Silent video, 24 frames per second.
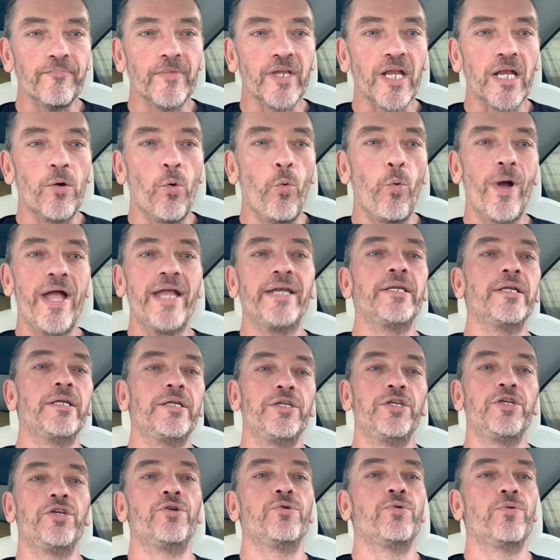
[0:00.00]
When
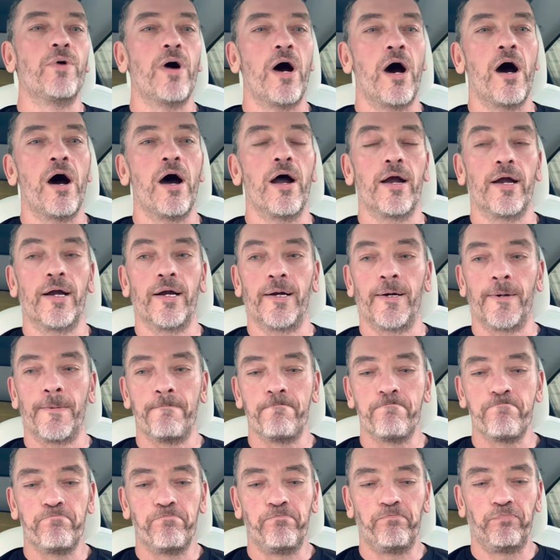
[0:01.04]
you are
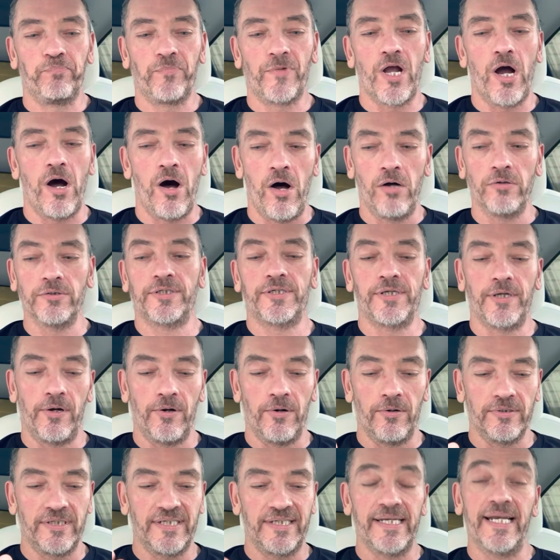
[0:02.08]

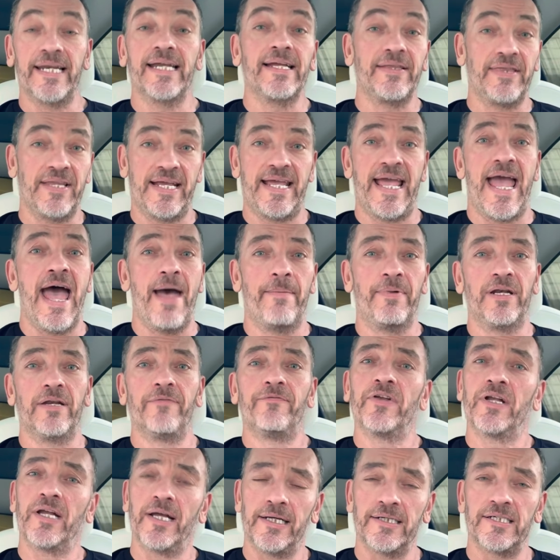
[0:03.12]
also sitting in the cabin, if
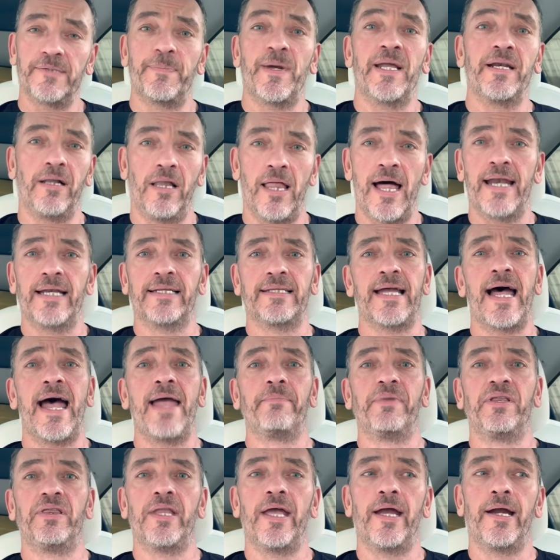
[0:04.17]
you're going to spend a lot of time
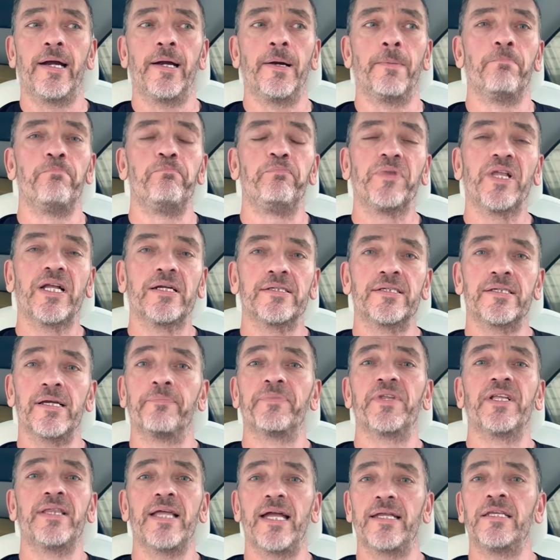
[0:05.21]
in there,
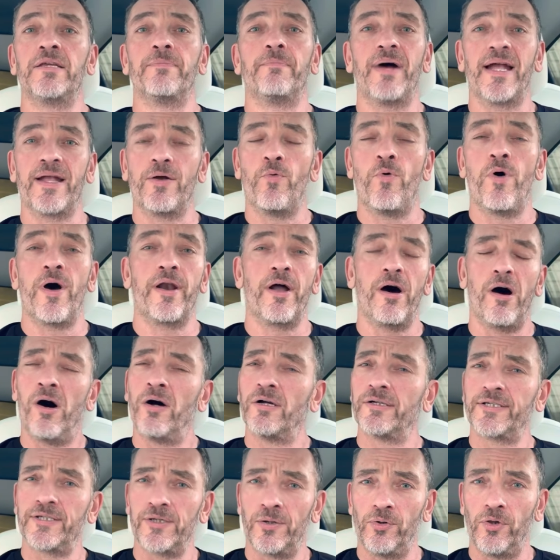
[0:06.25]
something that you might want to
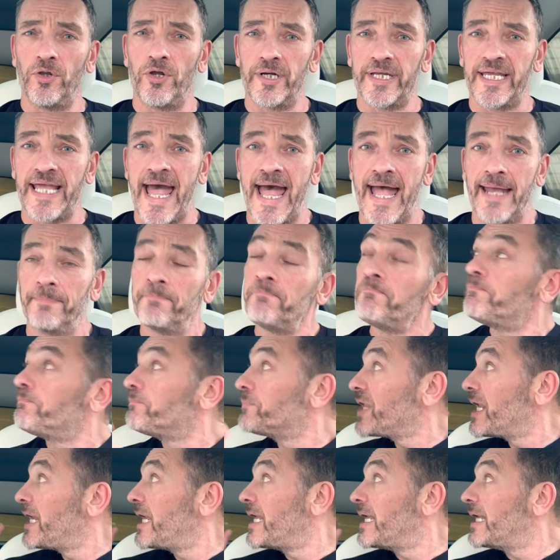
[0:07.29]
also look at
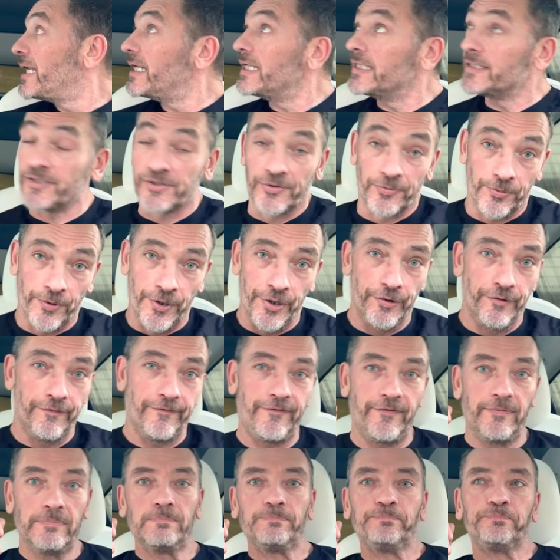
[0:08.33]
is the
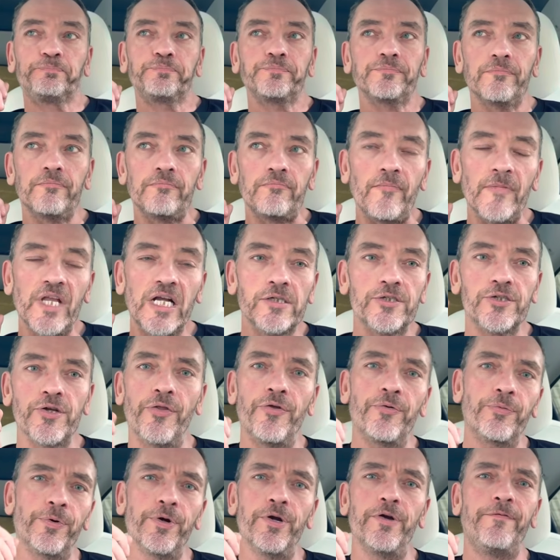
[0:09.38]
roof. So
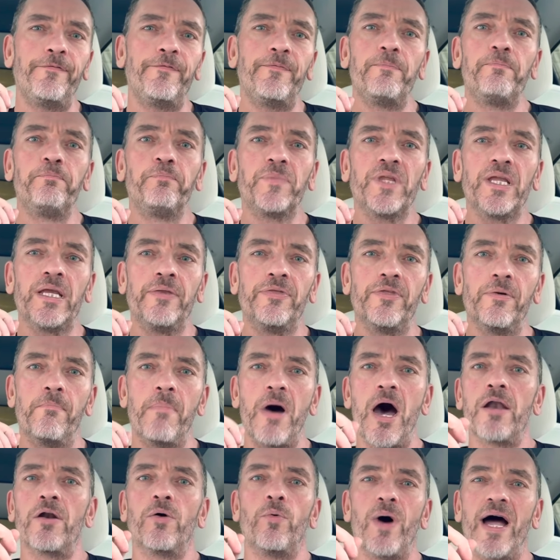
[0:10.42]
the roof in the
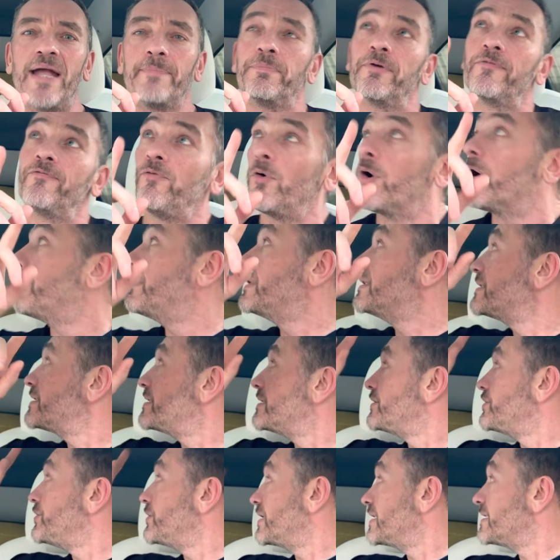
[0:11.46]
Model Y Performance, as you can